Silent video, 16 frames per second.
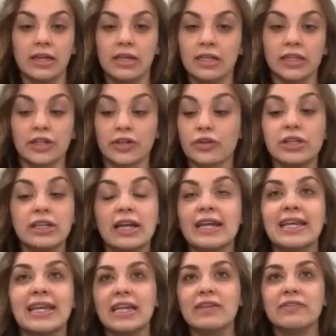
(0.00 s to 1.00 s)
literally, I
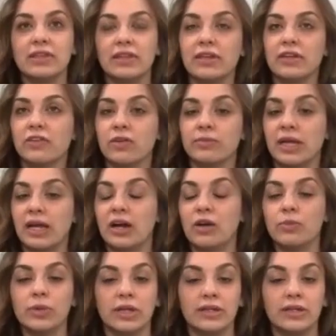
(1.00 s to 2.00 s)
can't even think of them now,
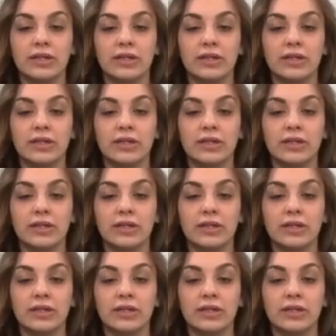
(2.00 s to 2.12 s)
but